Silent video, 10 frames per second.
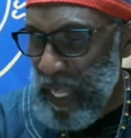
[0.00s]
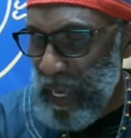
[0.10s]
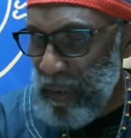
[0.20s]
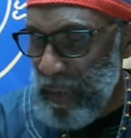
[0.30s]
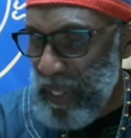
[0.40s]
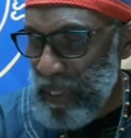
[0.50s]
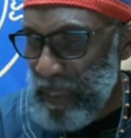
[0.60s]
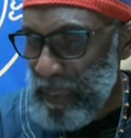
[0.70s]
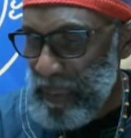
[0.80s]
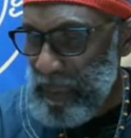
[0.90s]
that, right?
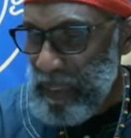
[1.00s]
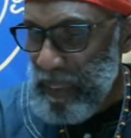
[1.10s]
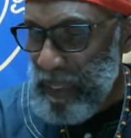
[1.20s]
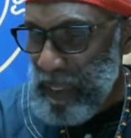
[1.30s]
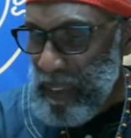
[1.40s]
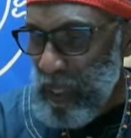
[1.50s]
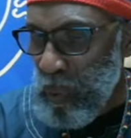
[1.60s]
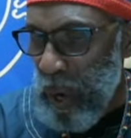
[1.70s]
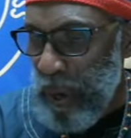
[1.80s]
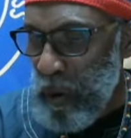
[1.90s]
Say
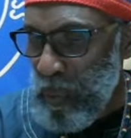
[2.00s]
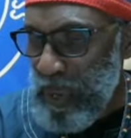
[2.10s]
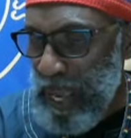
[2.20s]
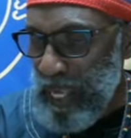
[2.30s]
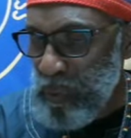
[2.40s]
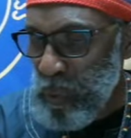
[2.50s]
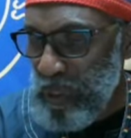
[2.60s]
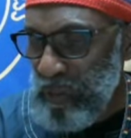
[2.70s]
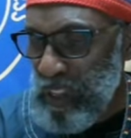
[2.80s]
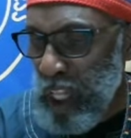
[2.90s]
Wyoming has
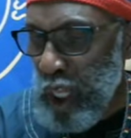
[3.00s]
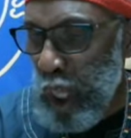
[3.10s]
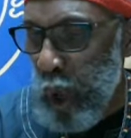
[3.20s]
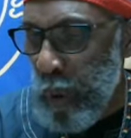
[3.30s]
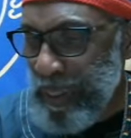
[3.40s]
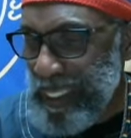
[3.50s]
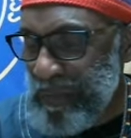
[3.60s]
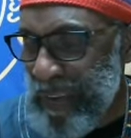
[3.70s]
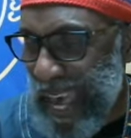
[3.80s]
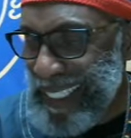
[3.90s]
one of the
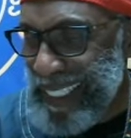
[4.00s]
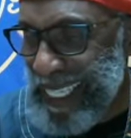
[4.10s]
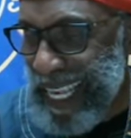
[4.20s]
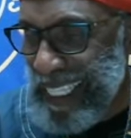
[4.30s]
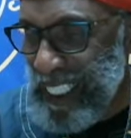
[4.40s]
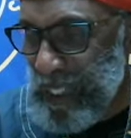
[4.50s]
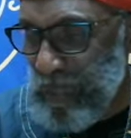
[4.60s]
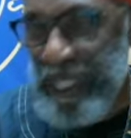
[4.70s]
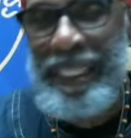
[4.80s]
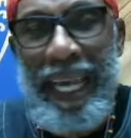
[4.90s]
lowest vaccination
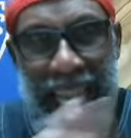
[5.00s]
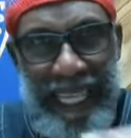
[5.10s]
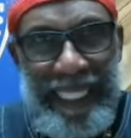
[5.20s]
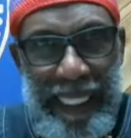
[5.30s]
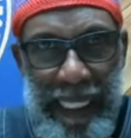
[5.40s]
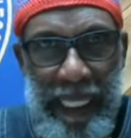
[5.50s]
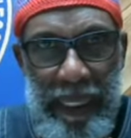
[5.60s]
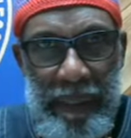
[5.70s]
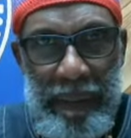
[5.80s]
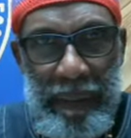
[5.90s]
rates. Now that's the
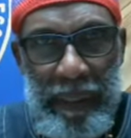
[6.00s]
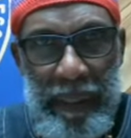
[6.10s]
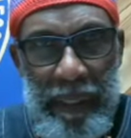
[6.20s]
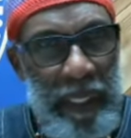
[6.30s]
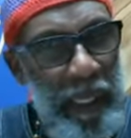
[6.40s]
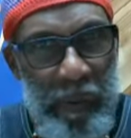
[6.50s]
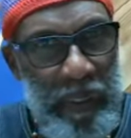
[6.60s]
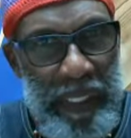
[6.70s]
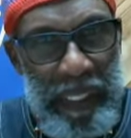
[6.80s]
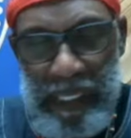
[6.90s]
deal, because they don't
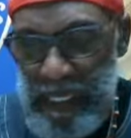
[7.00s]
want to take the